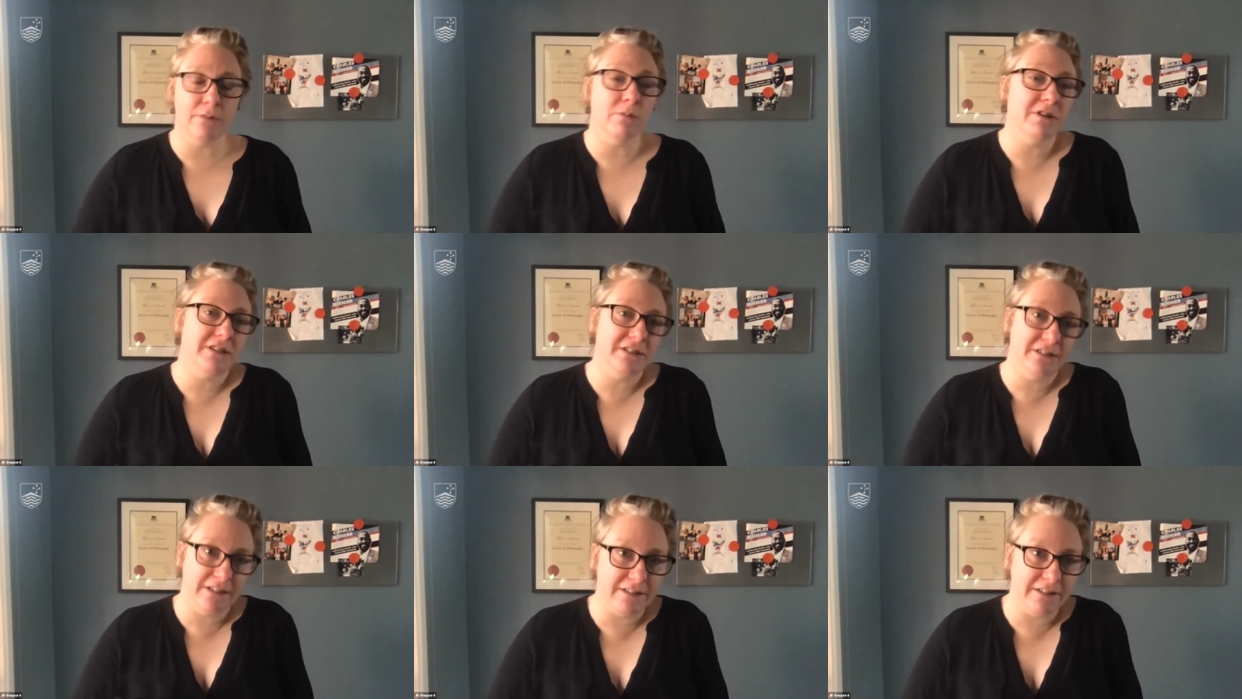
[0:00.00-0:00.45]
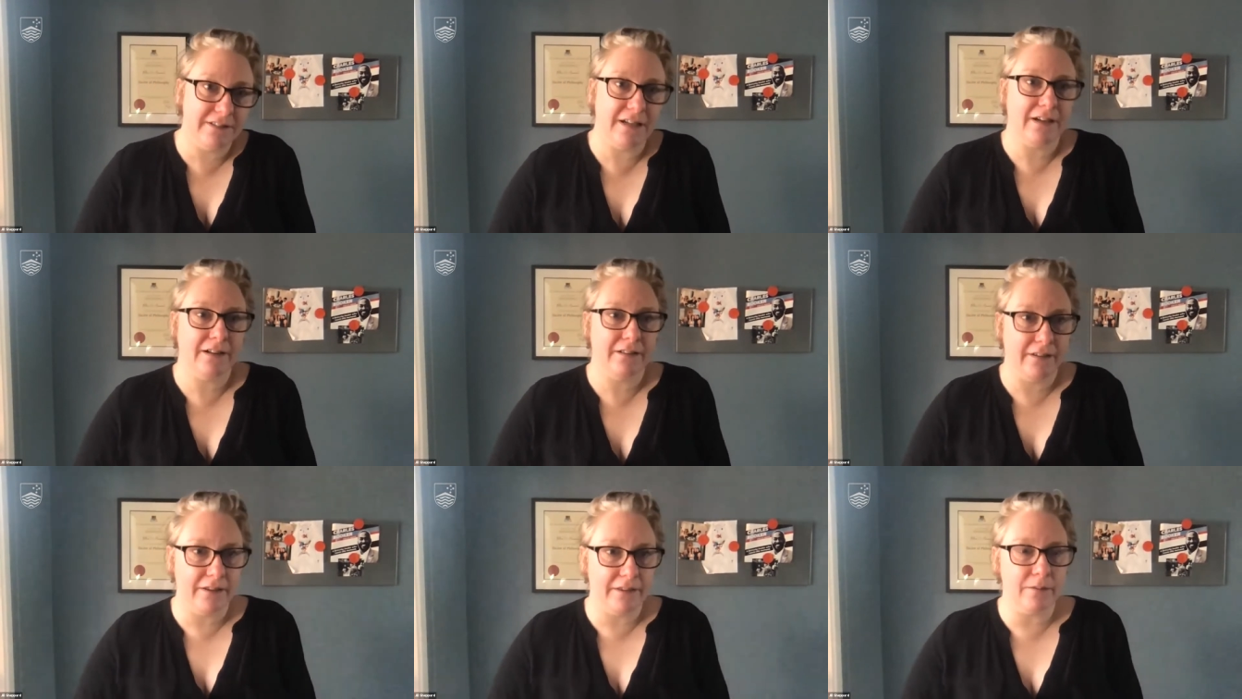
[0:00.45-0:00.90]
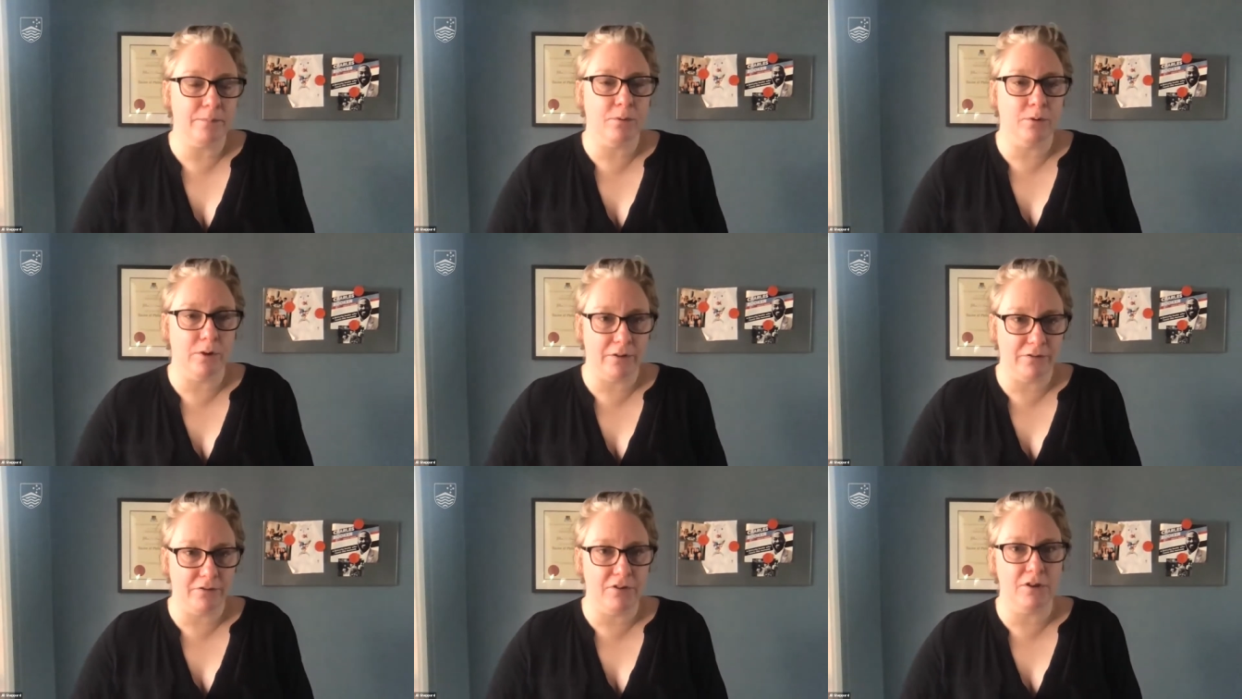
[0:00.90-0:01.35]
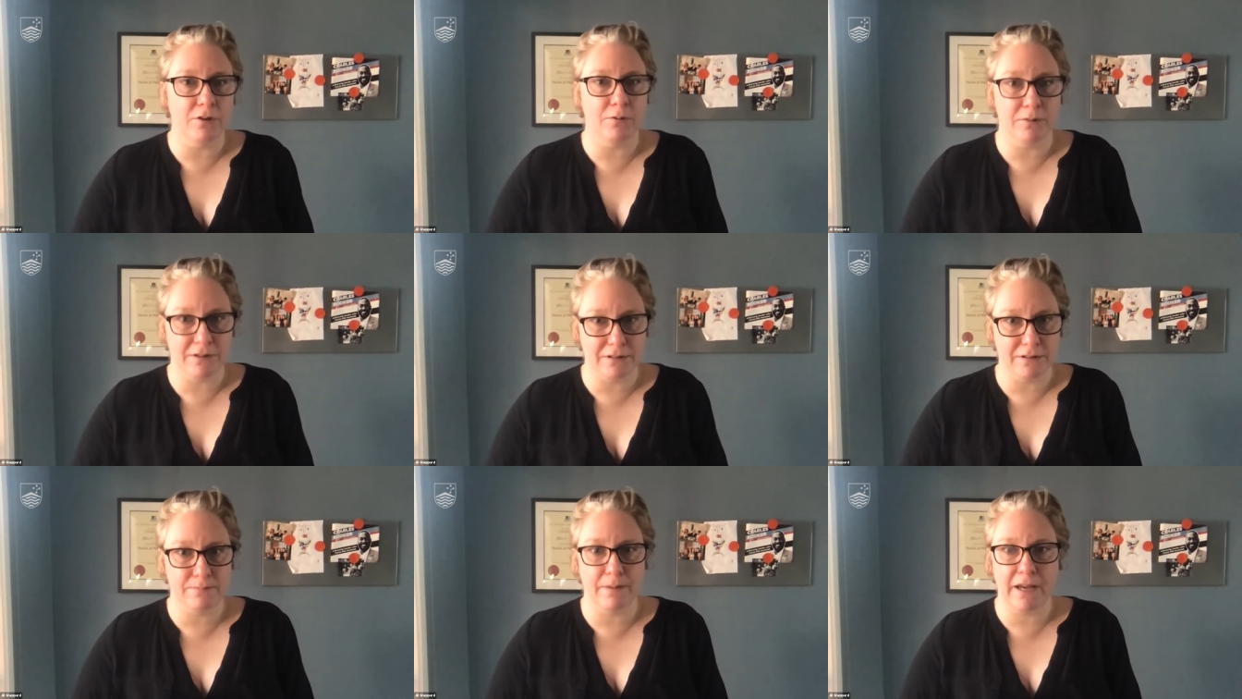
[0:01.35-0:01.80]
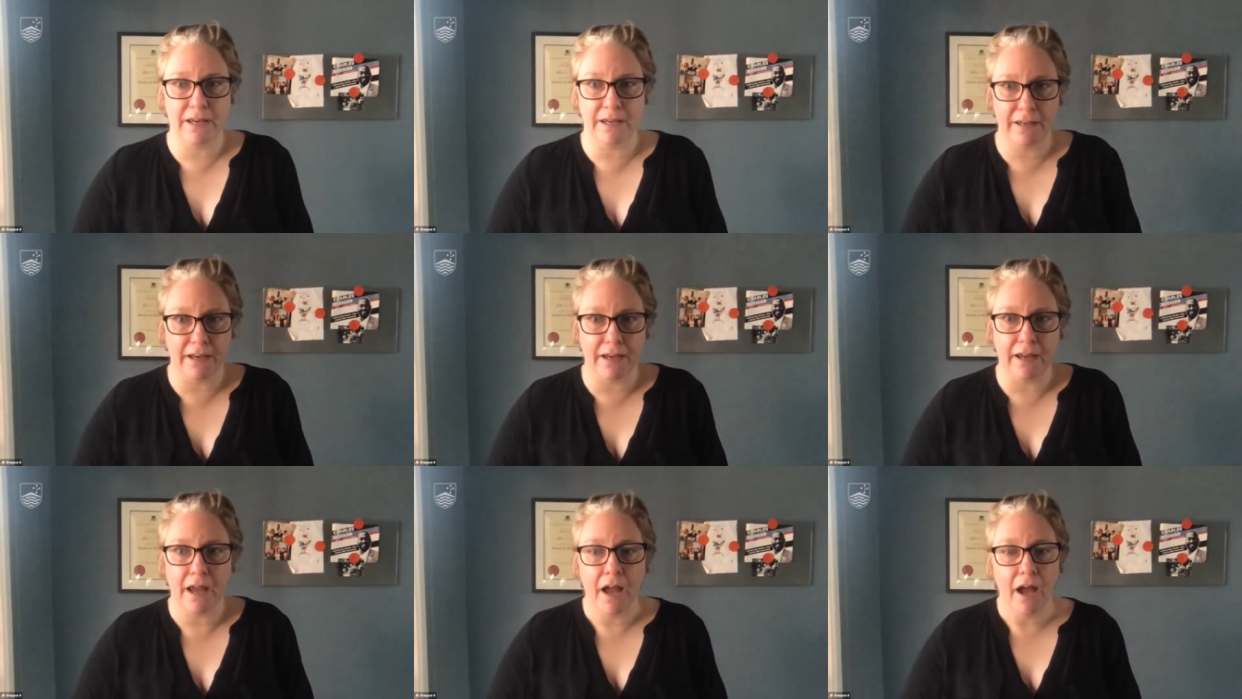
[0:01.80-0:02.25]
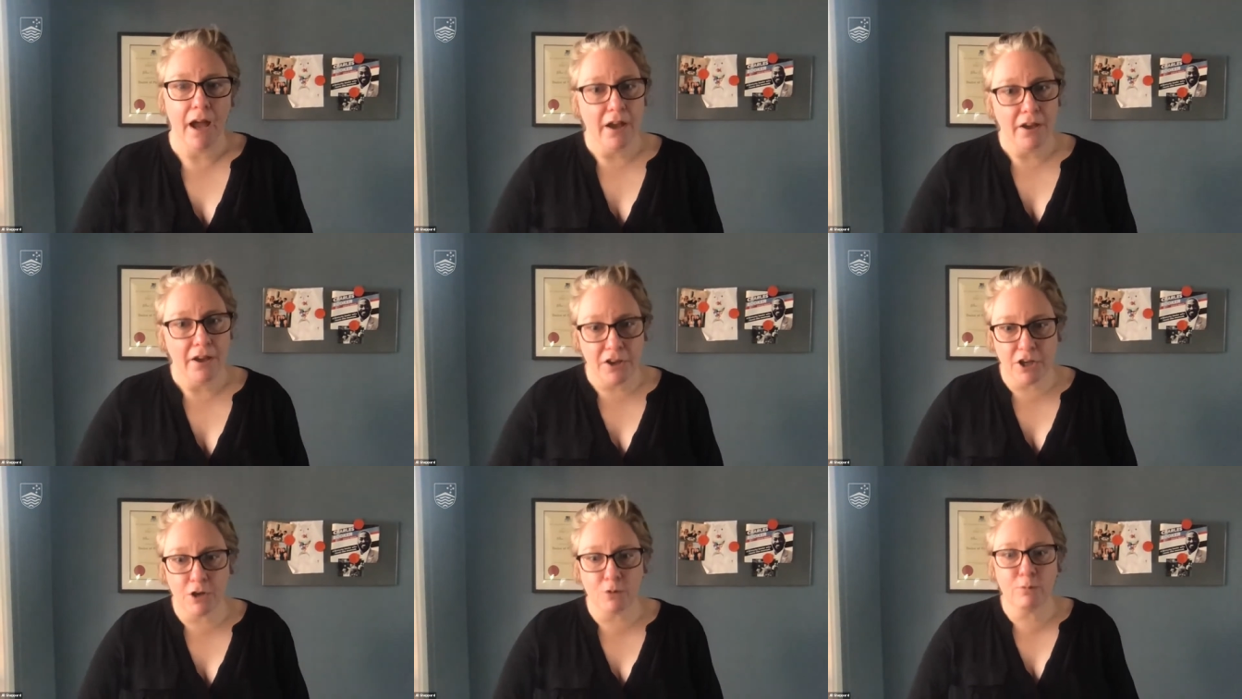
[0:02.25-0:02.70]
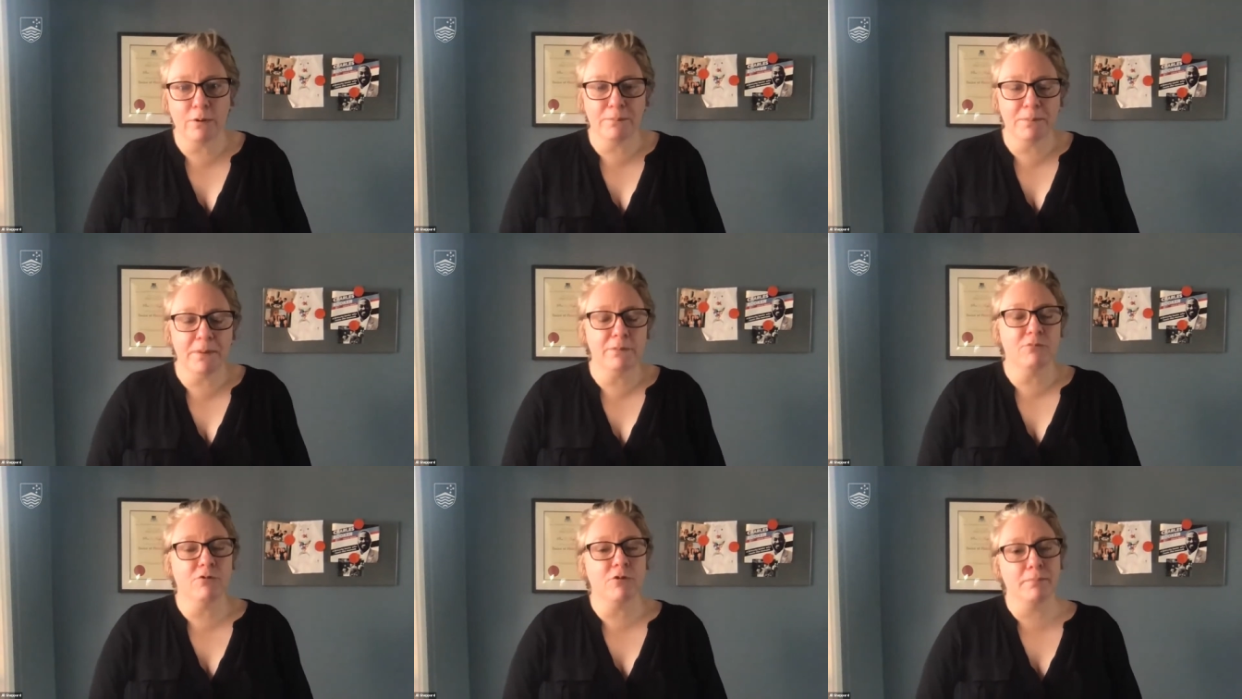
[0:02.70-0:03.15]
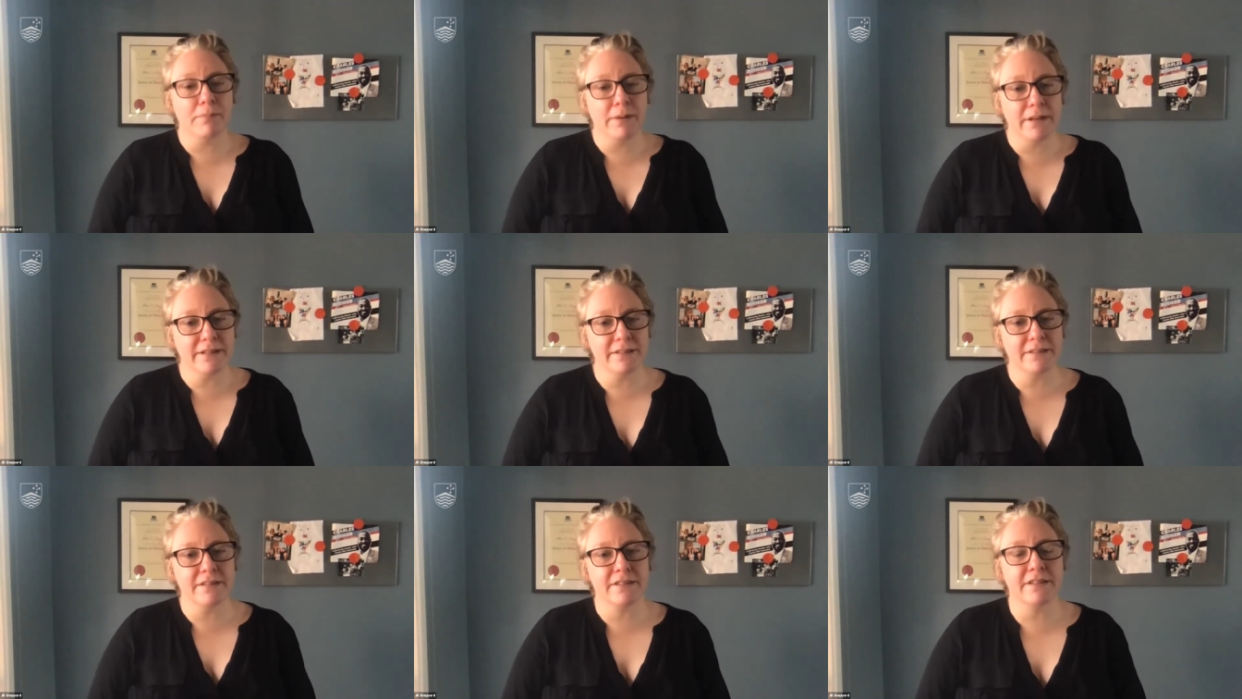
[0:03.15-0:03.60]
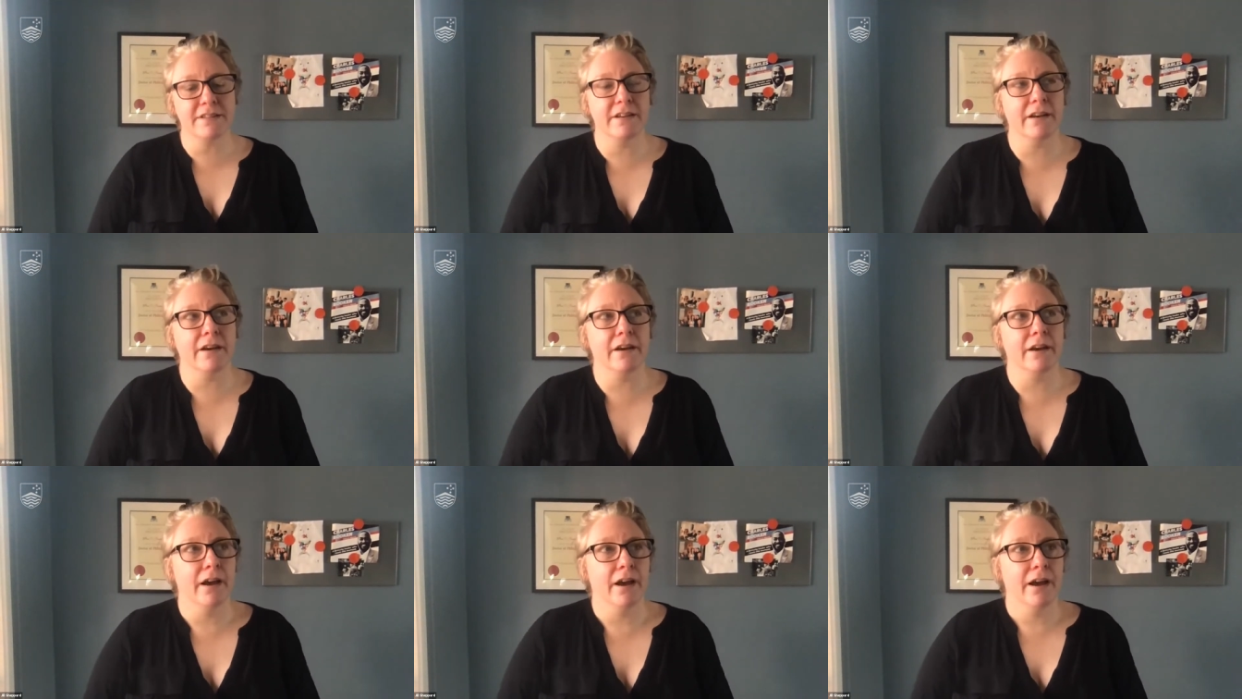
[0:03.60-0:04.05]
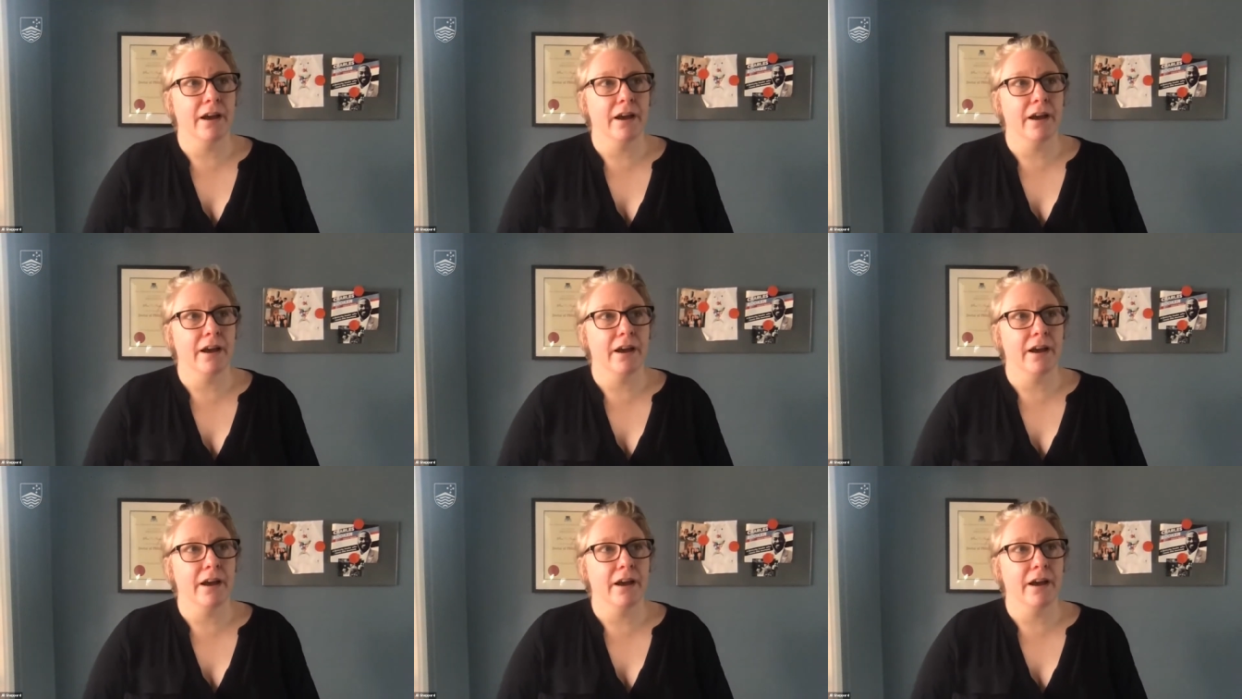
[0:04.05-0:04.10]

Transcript: which is exactly the point that you were just making. You know, we'd be remiss to,